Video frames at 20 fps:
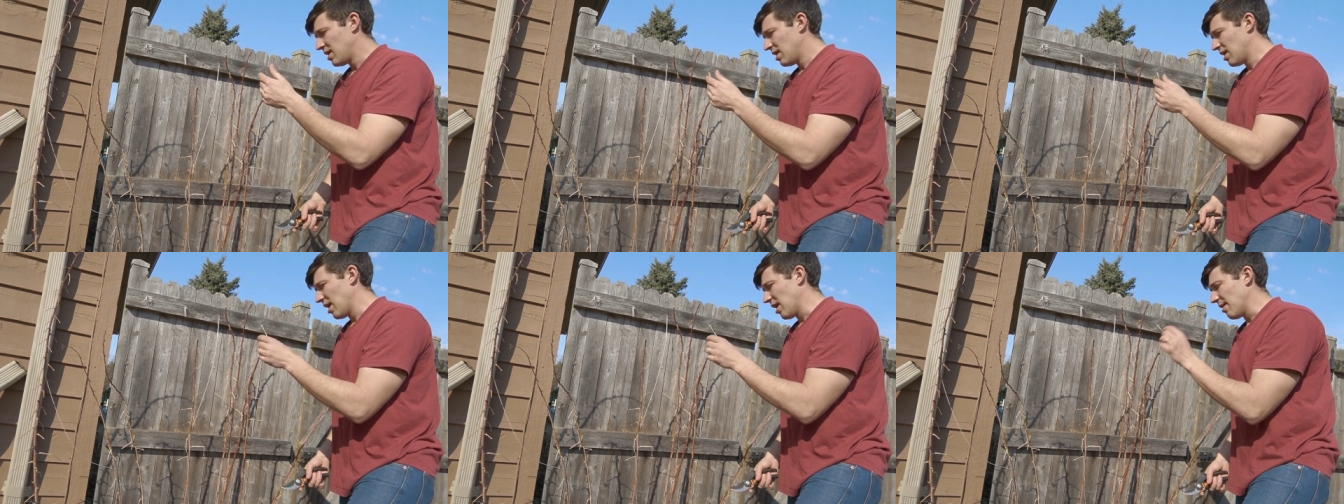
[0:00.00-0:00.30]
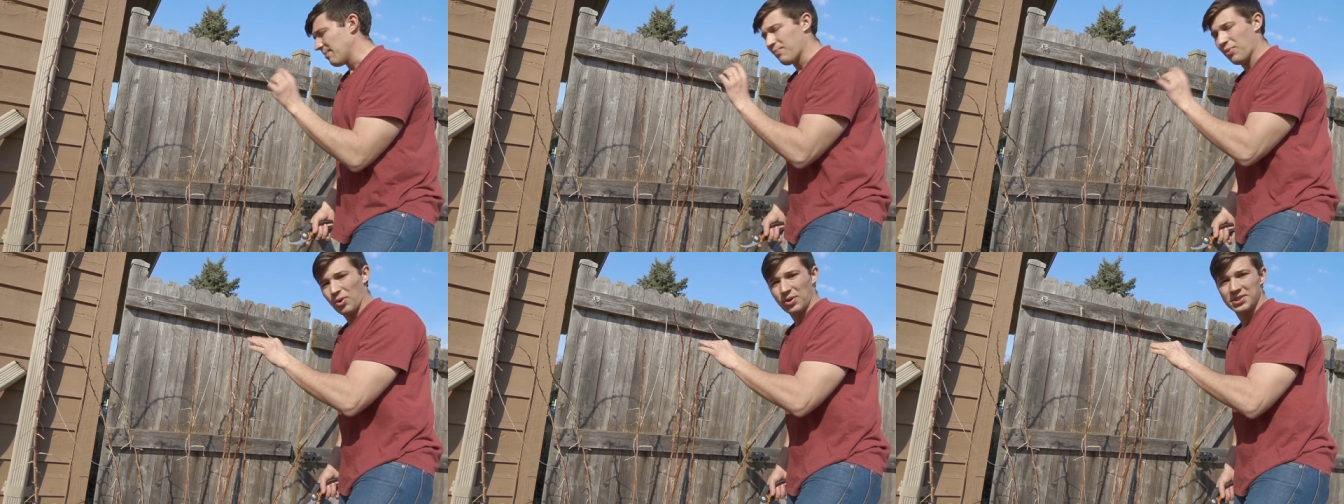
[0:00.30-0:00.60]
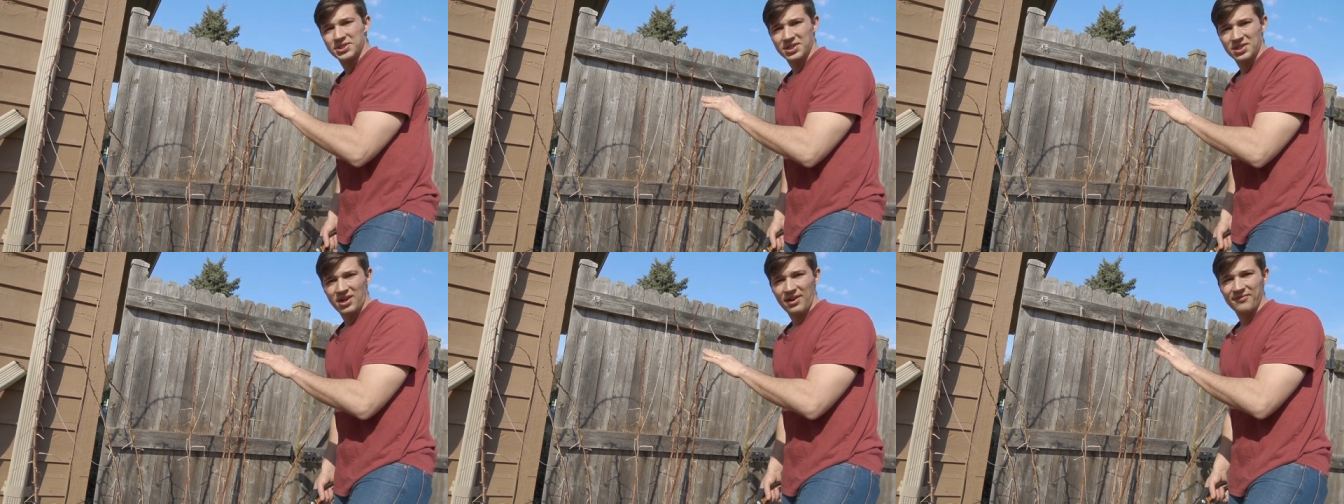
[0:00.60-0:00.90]
a
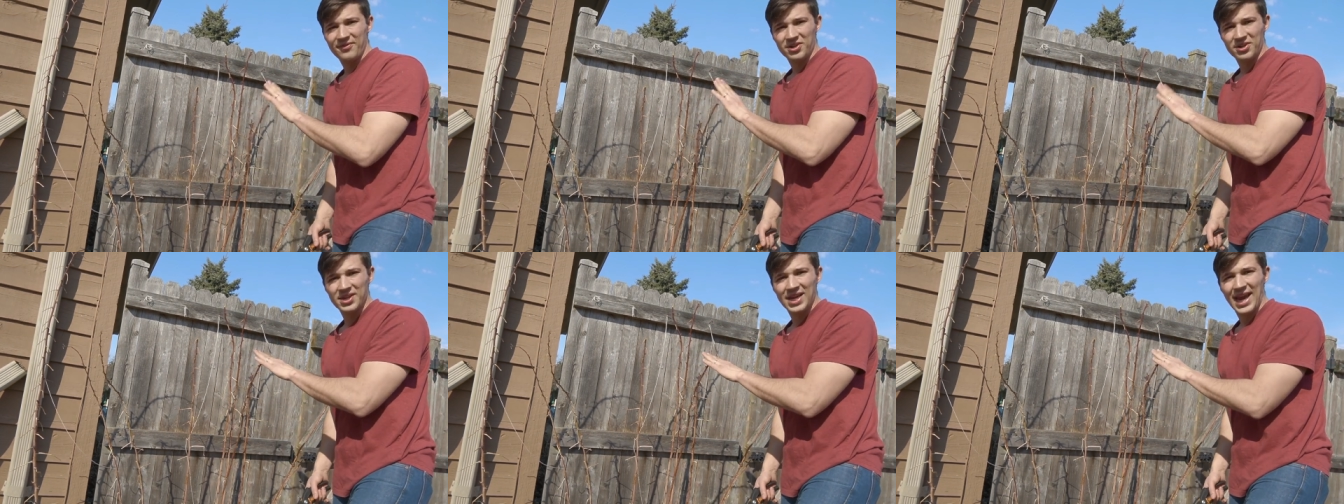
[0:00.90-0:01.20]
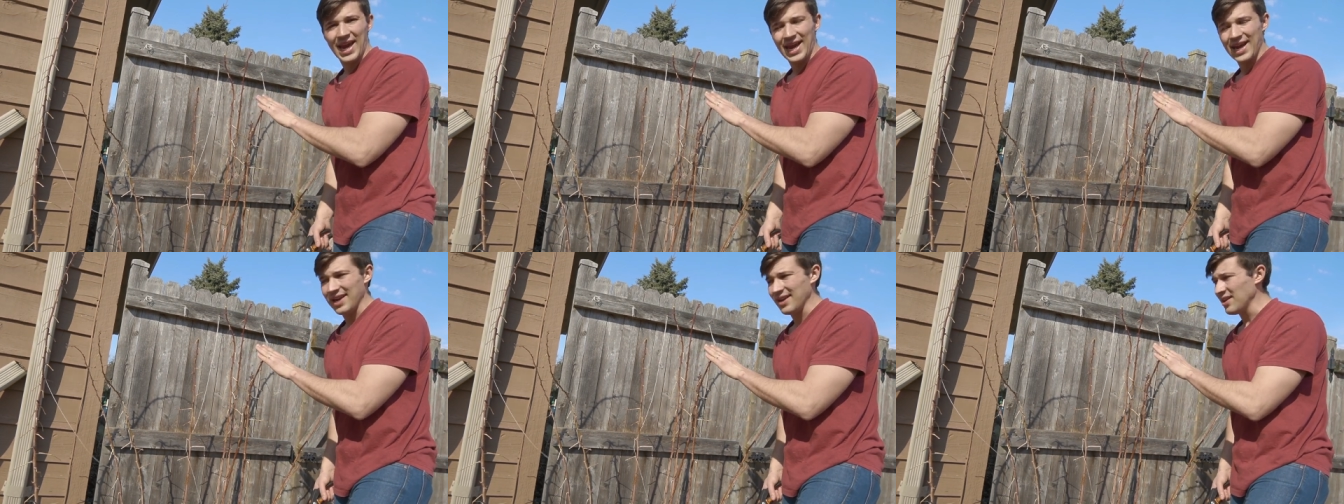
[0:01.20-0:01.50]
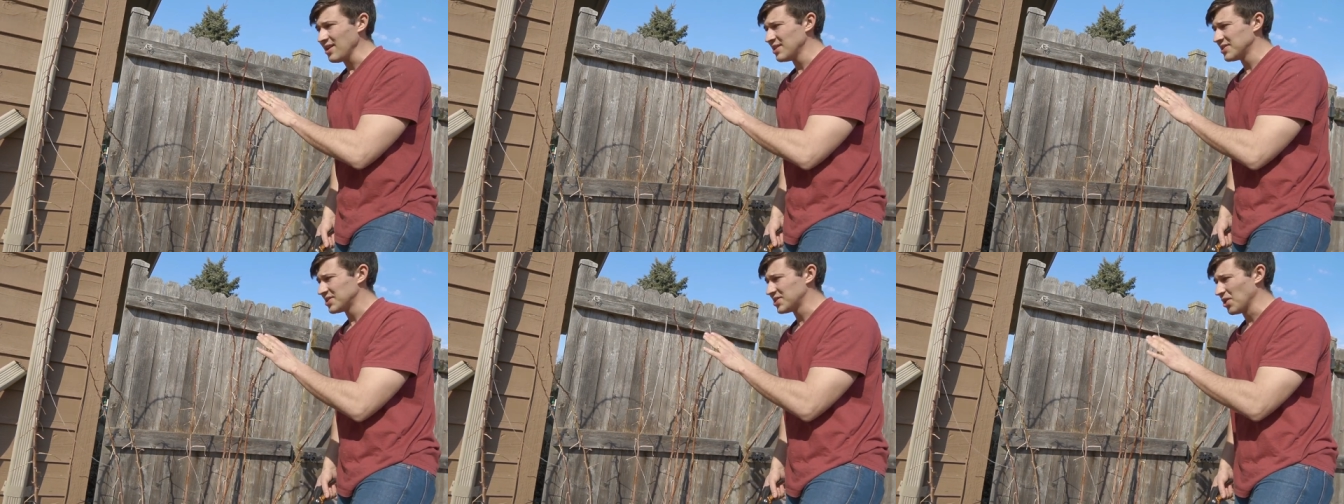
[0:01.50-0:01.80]
portion of your cane.
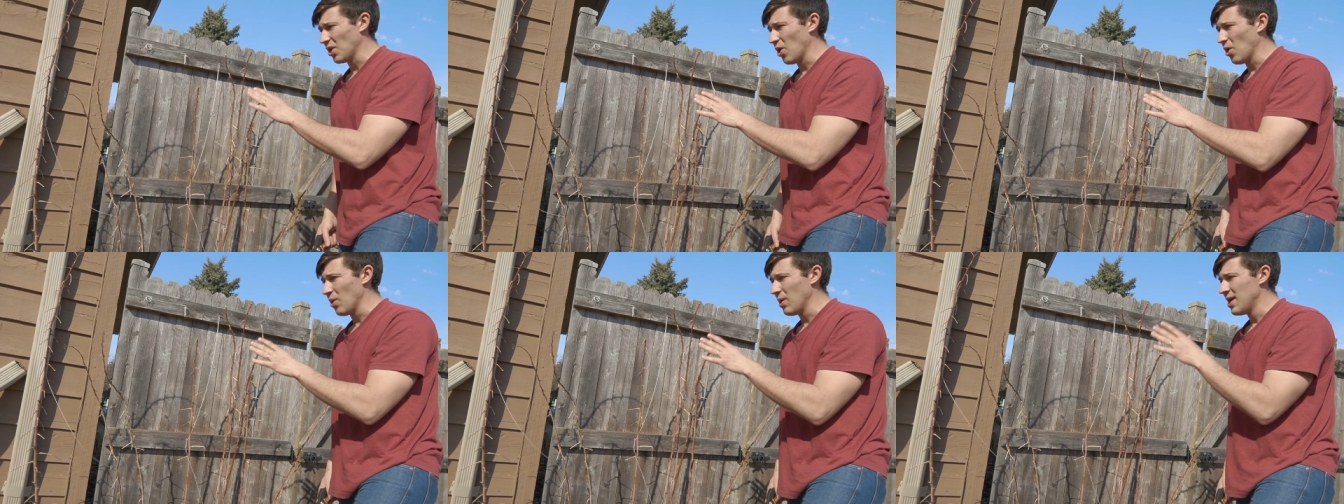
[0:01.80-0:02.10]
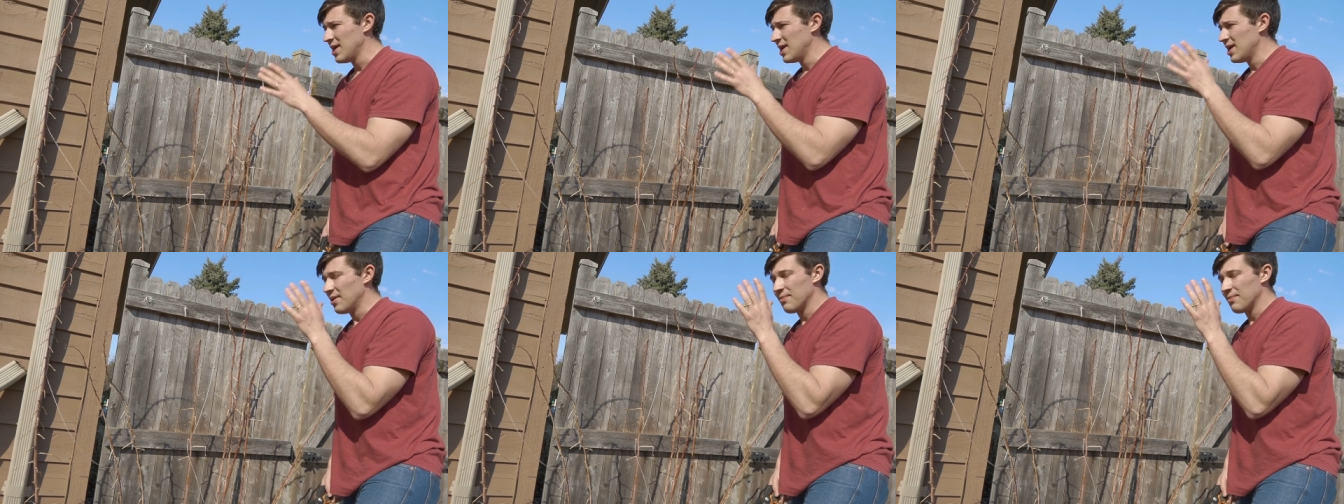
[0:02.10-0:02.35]
So